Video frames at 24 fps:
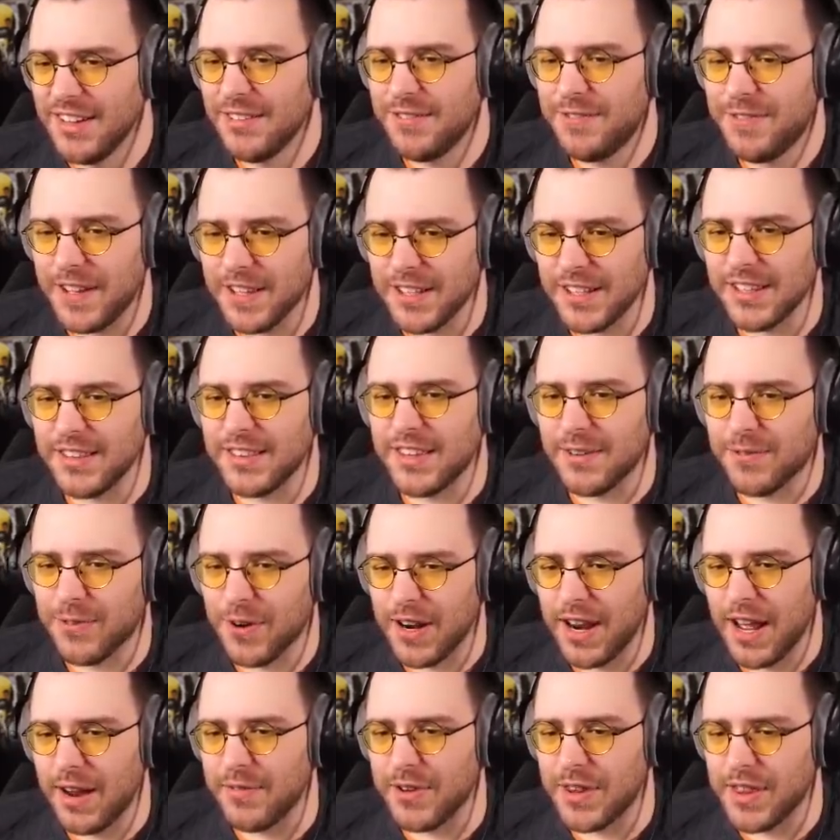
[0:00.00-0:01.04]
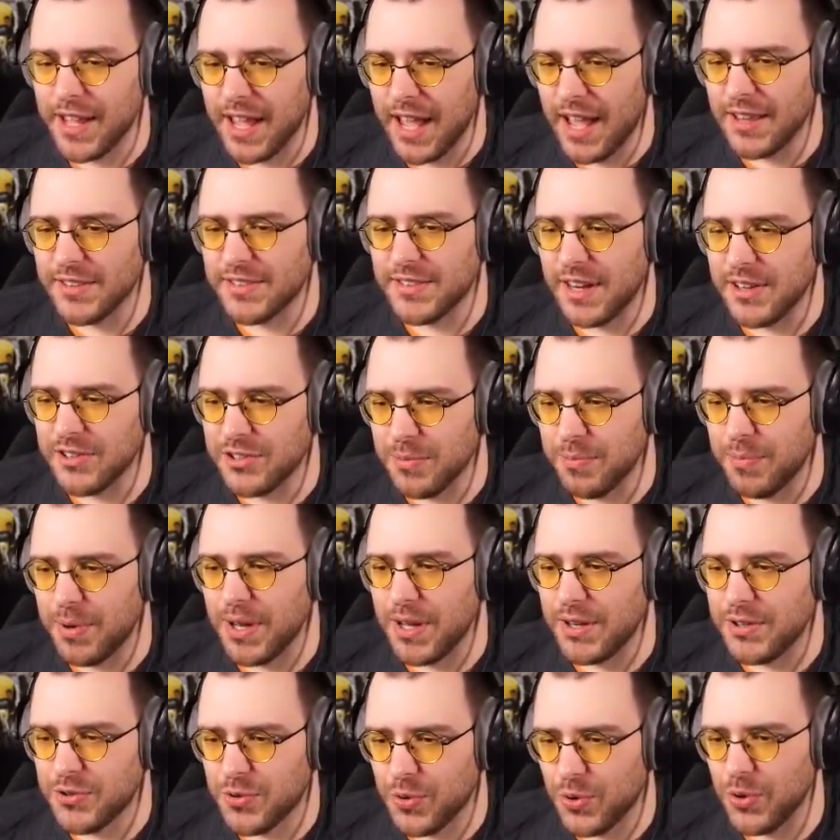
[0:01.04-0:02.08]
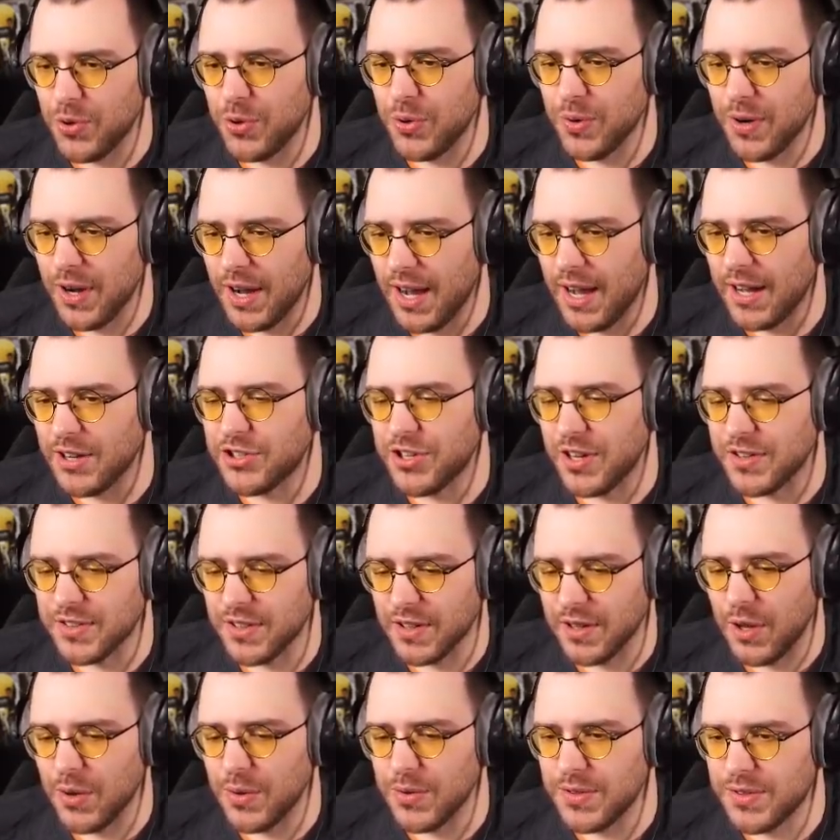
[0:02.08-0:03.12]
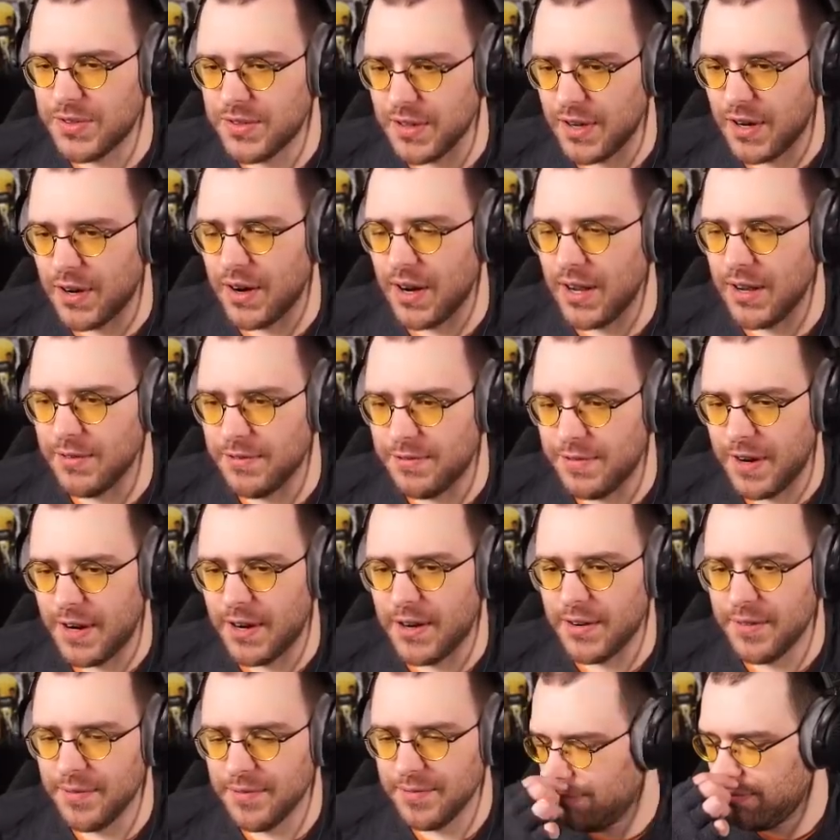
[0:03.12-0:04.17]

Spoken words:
Feeling different after the gas station bed, true. Ah, shit's closed. All right, fair.